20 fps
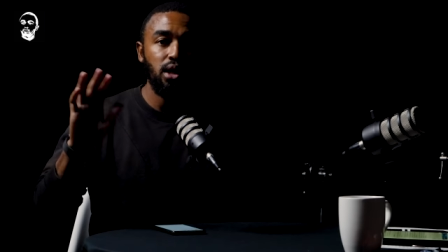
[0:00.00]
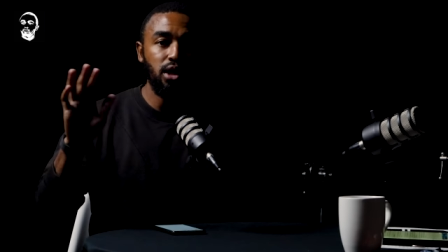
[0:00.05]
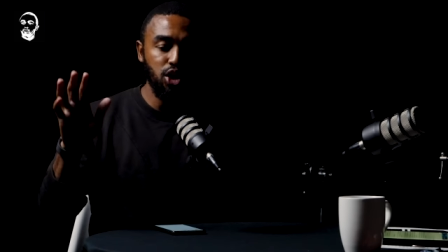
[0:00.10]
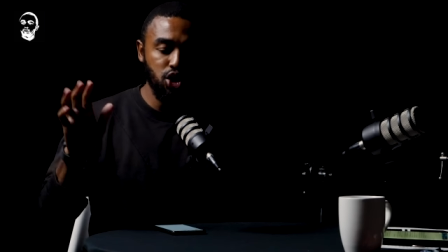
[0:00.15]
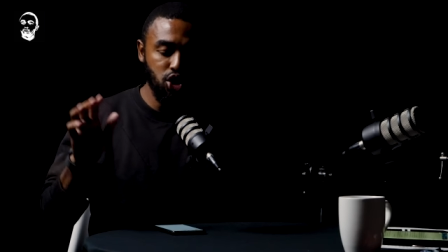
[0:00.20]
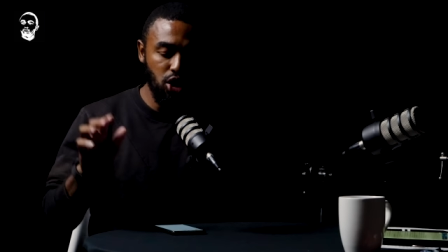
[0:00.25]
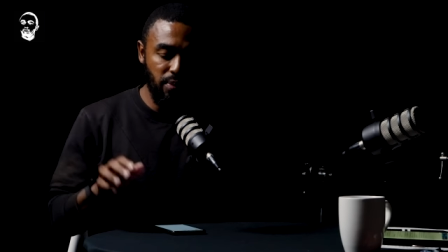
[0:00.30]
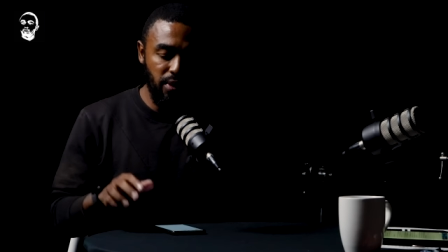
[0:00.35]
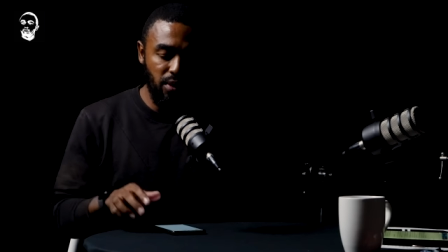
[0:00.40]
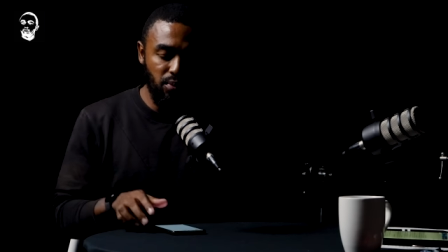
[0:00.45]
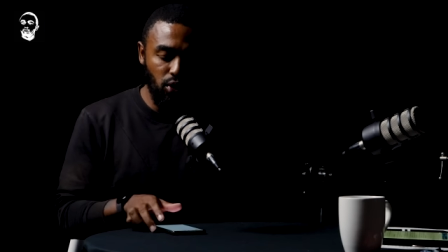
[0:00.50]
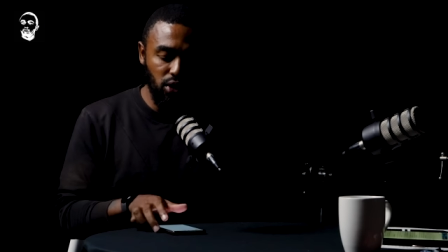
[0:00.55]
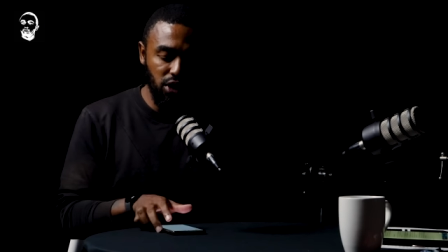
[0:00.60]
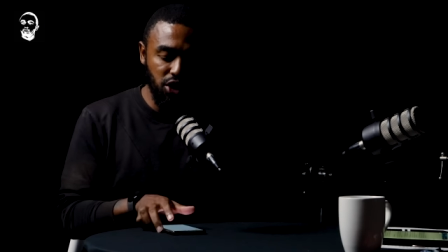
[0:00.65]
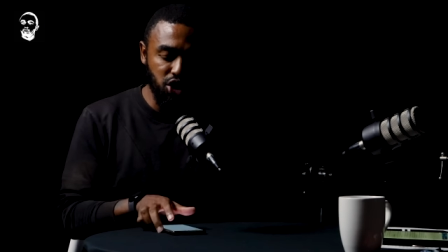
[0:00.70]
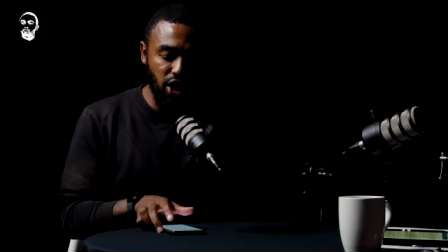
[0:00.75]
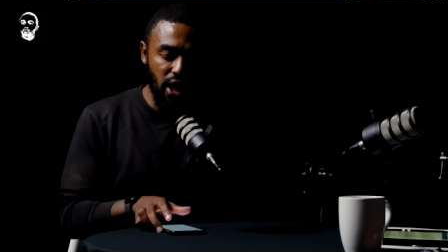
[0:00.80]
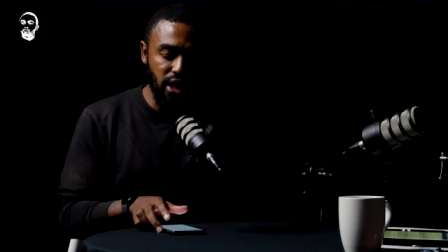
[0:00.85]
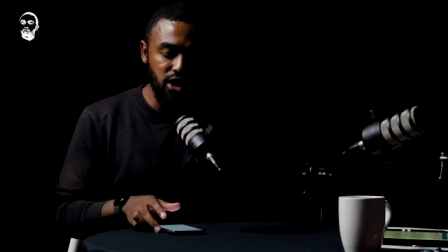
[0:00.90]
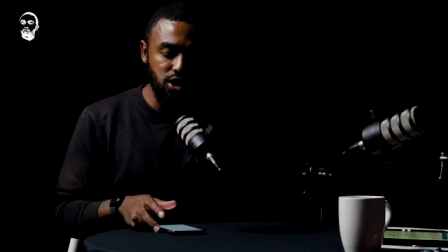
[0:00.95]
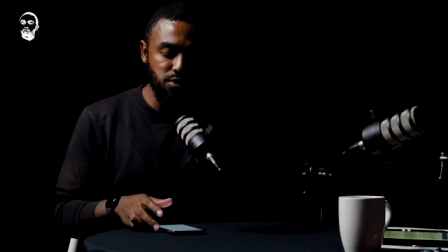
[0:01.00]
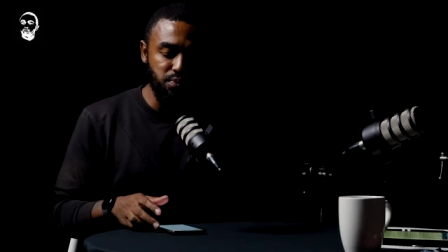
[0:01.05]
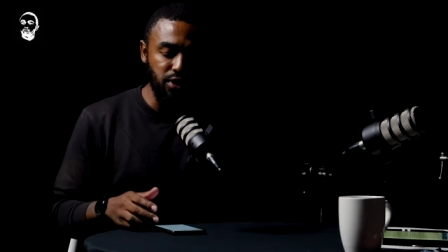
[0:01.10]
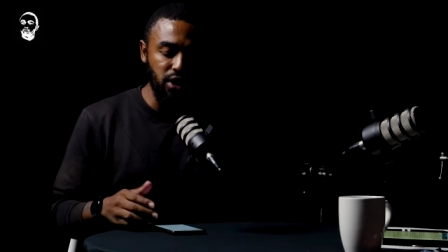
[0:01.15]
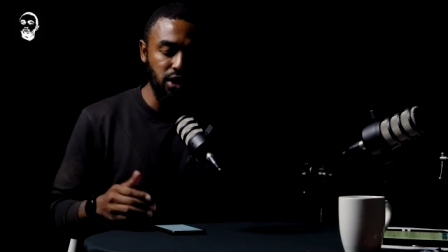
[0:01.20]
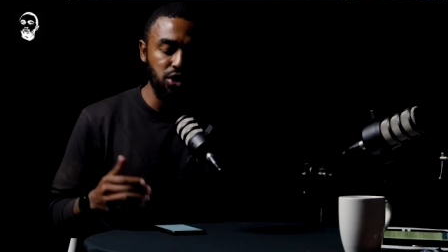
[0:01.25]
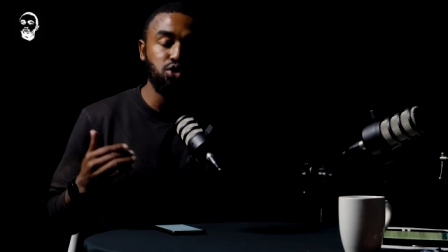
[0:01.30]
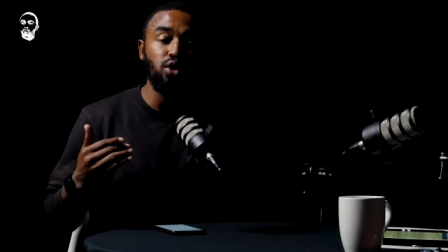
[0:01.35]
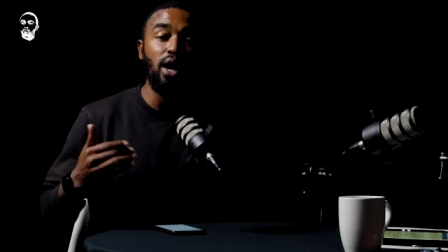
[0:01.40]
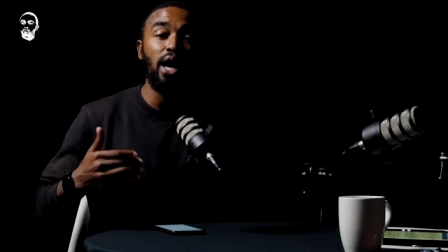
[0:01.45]
in a shopping mall in
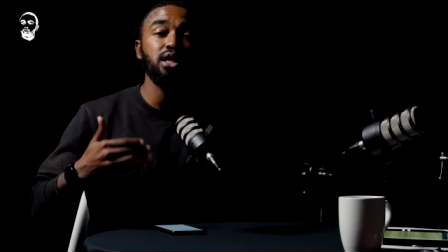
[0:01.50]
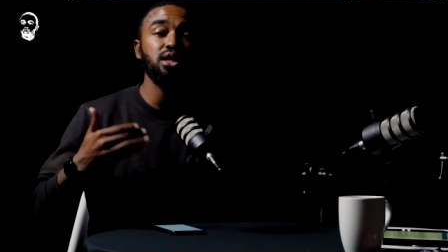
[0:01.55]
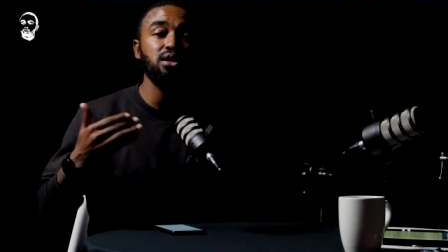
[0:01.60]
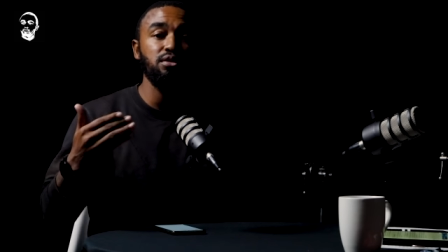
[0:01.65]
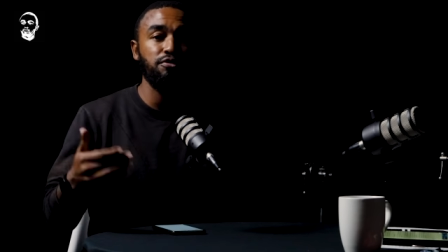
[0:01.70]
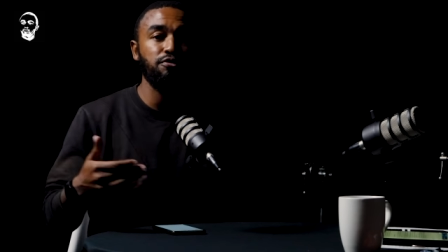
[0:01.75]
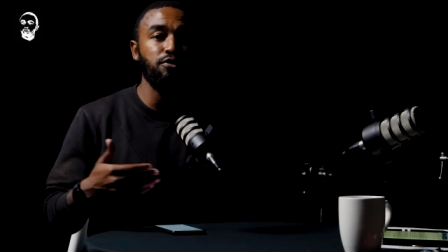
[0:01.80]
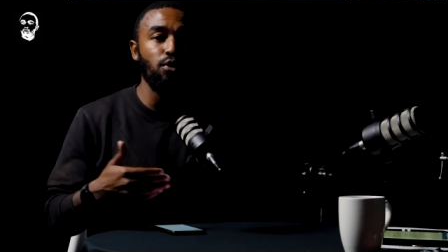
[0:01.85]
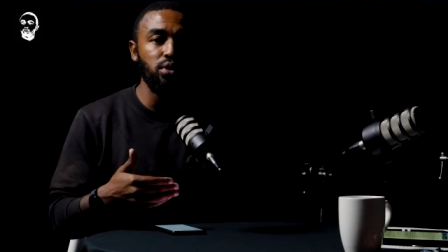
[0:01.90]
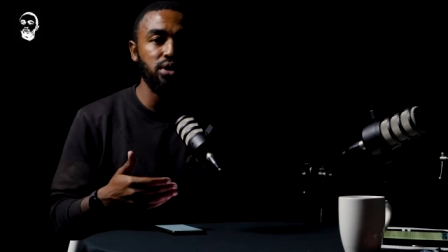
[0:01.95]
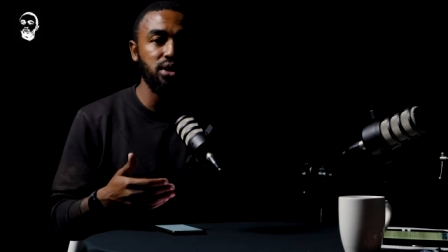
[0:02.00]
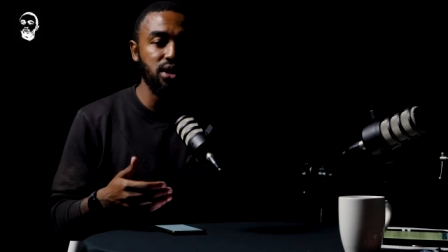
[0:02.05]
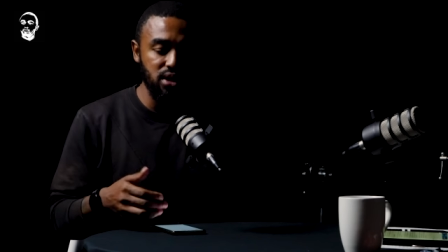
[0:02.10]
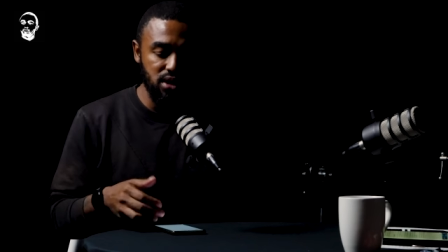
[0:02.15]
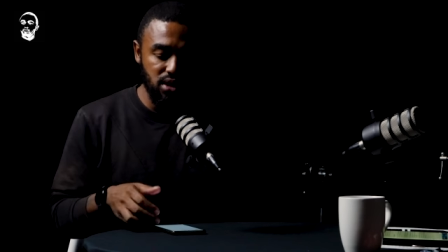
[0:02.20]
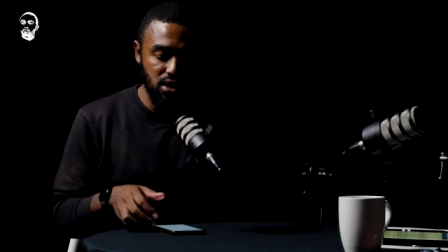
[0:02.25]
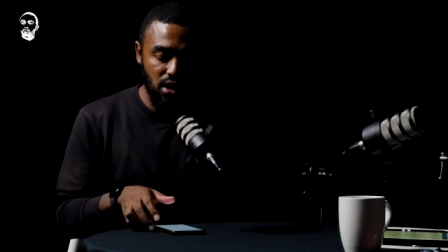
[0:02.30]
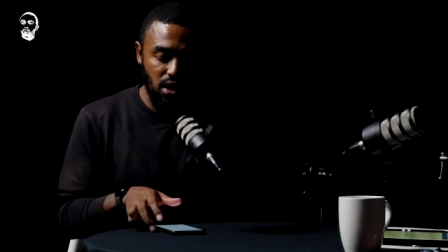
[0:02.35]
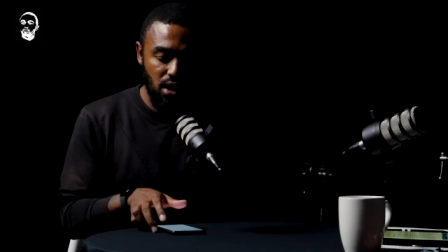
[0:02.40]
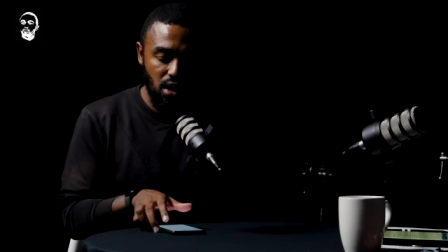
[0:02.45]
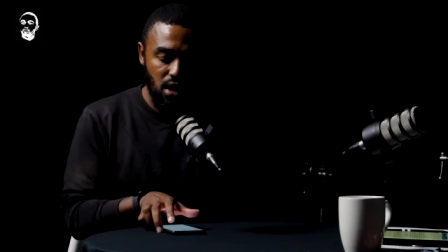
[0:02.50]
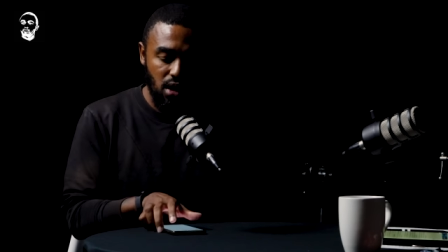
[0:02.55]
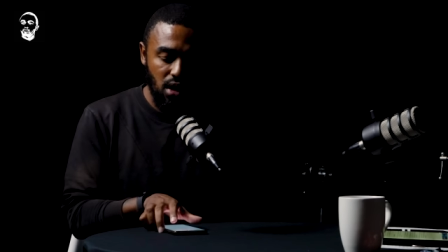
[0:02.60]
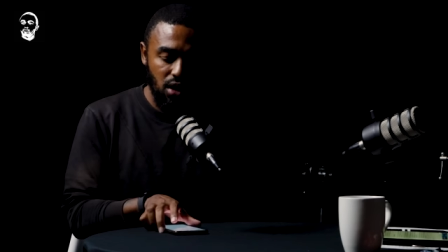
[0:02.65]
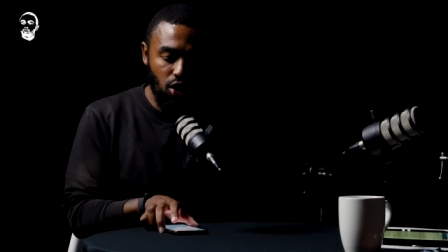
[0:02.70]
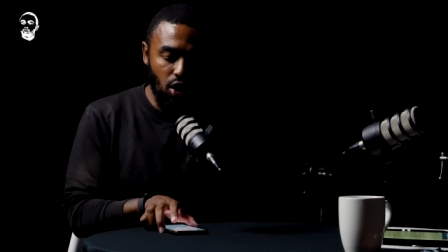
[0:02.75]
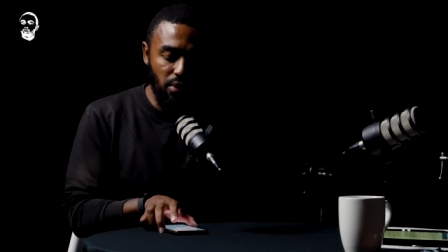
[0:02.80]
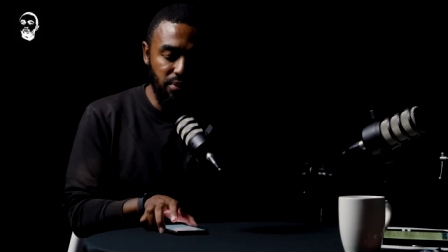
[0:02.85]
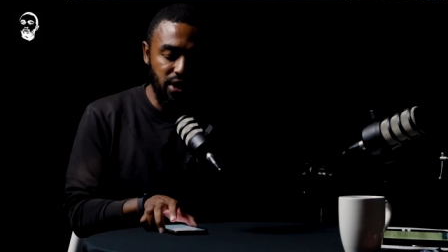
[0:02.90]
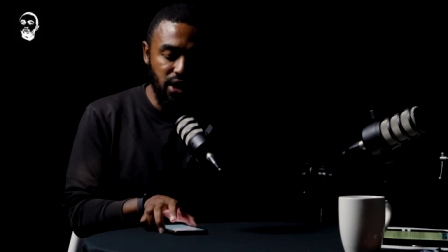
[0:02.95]
Johannesburg to actually forward this
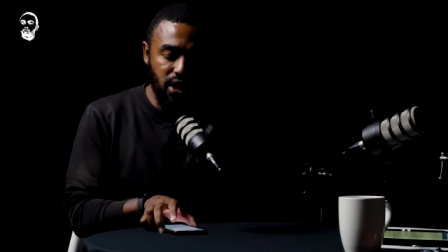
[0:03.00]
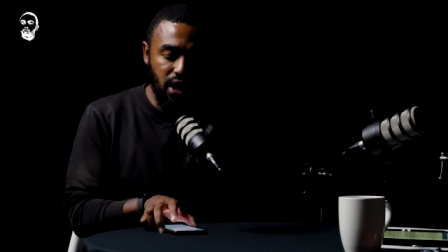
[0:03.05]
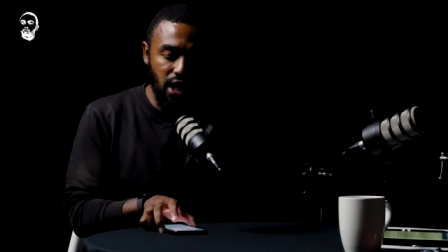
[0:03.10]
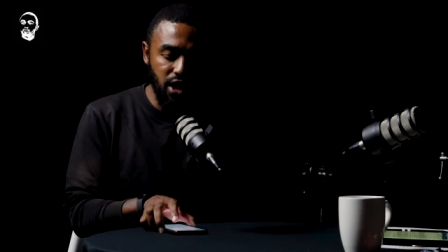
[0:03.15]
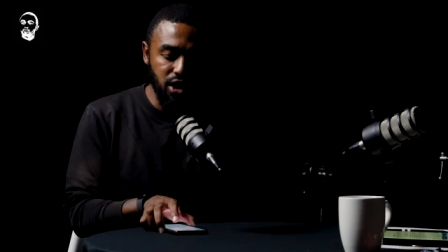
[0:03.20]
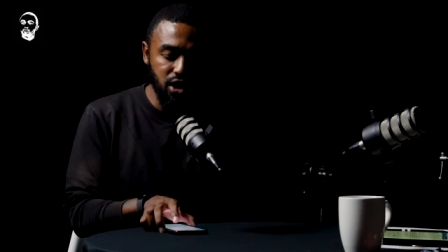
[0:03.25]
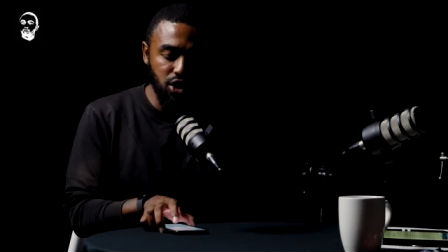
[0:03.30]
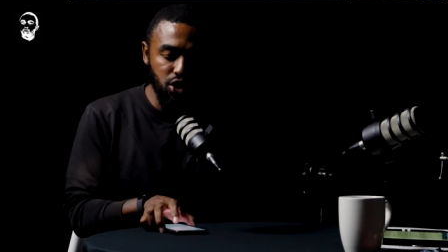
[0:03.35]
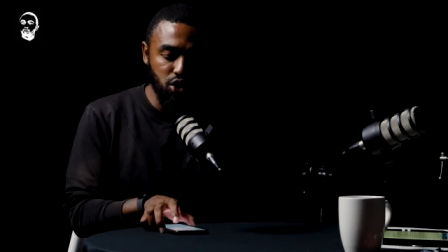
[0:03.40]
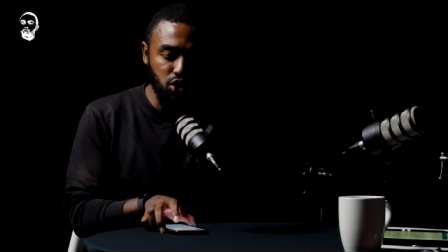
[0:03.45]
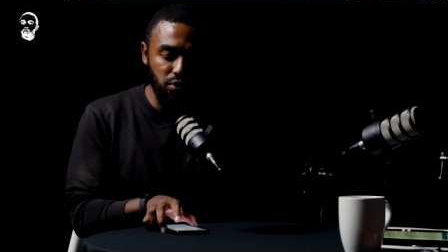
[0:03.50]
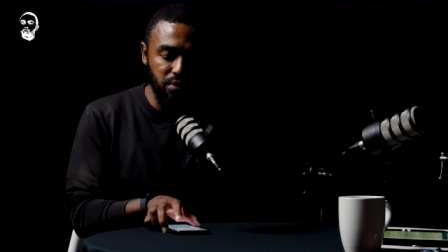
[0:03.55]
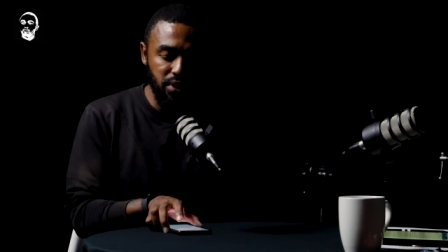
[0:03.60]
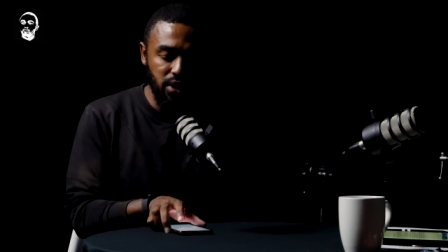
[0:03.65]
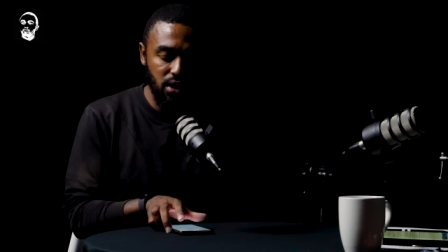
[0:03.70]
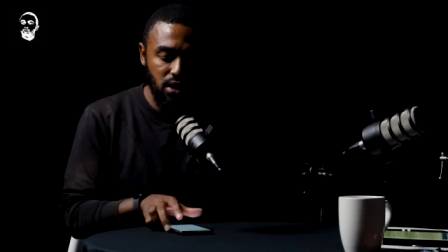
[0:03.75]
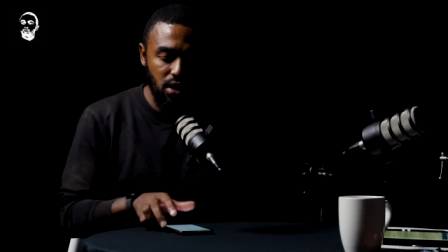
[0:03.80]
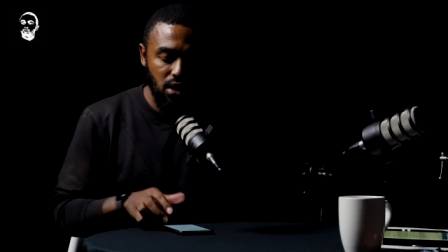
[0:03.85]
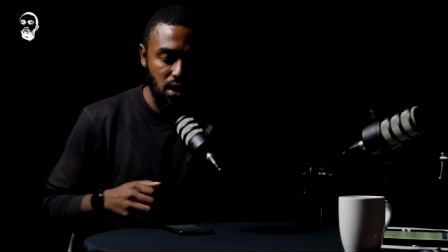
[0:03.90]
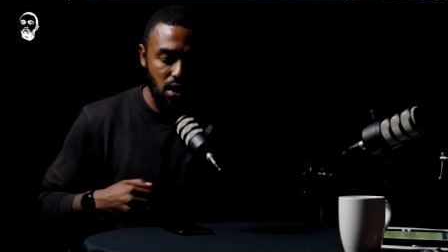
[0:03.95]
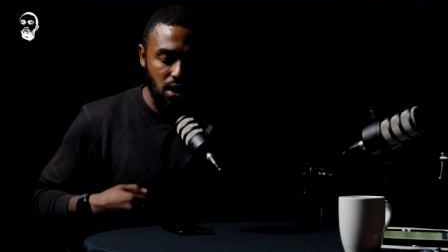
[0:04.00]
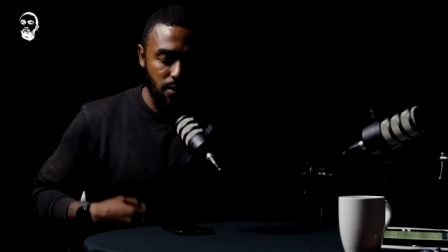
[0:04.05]
communication to me.